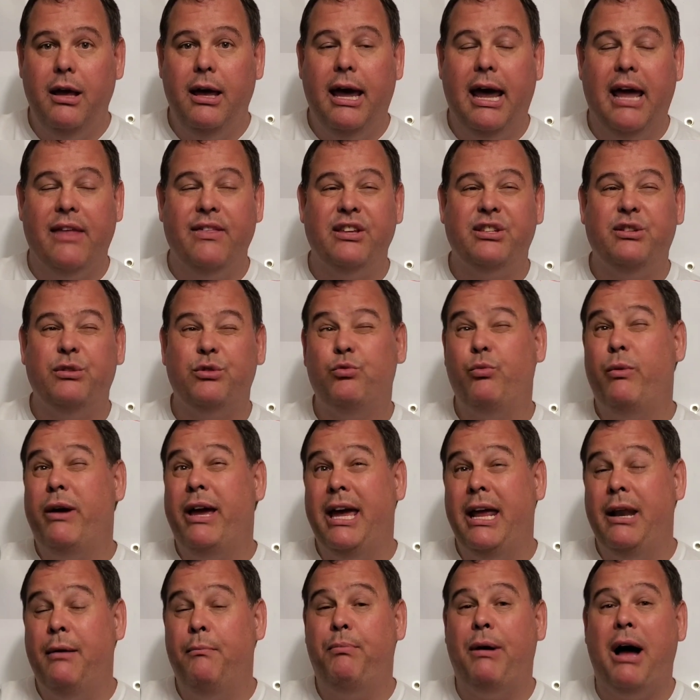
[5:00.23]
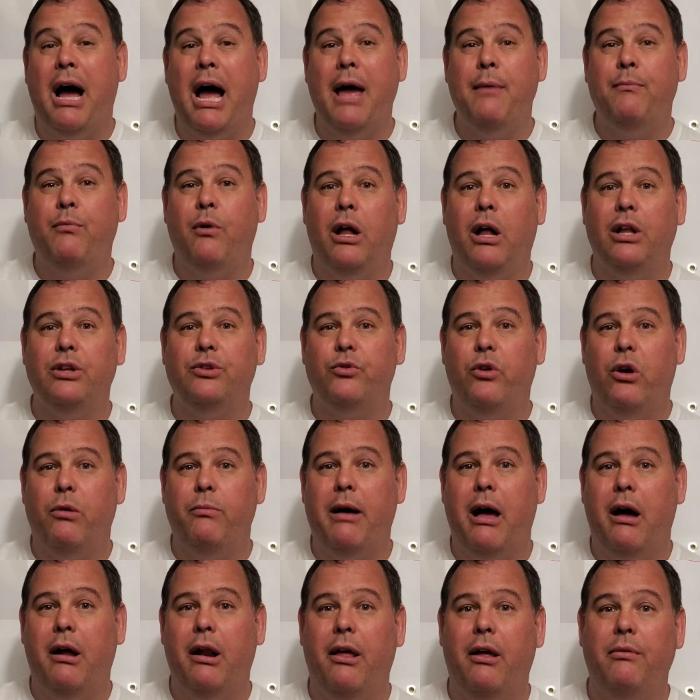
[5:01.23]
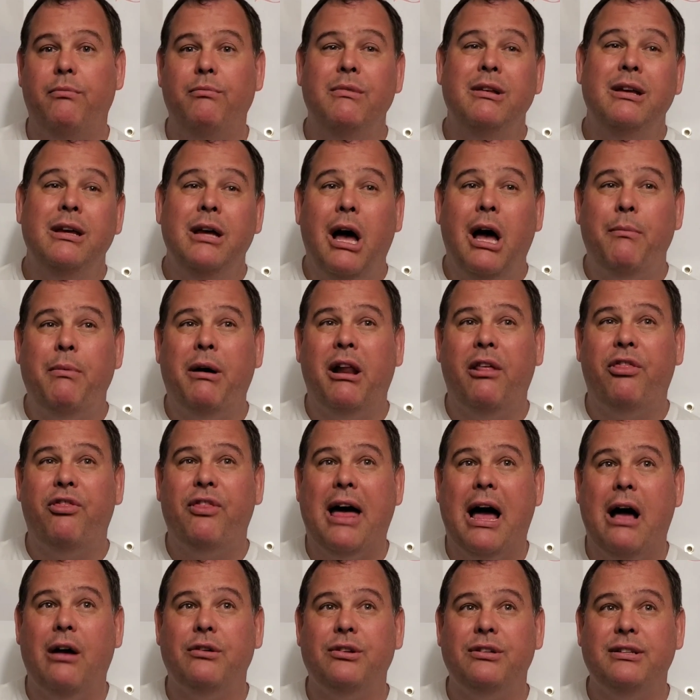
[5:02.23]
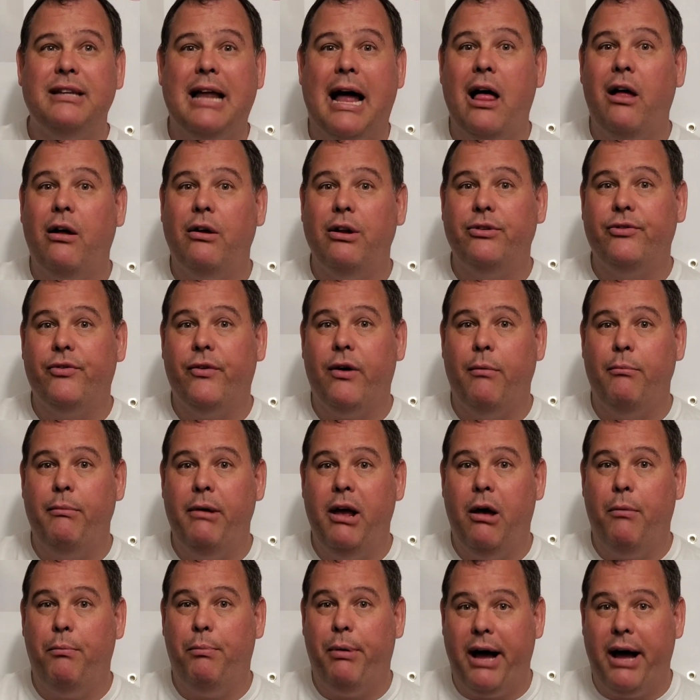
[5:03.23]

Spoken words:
And this is when pie balls were about $1,000 for a male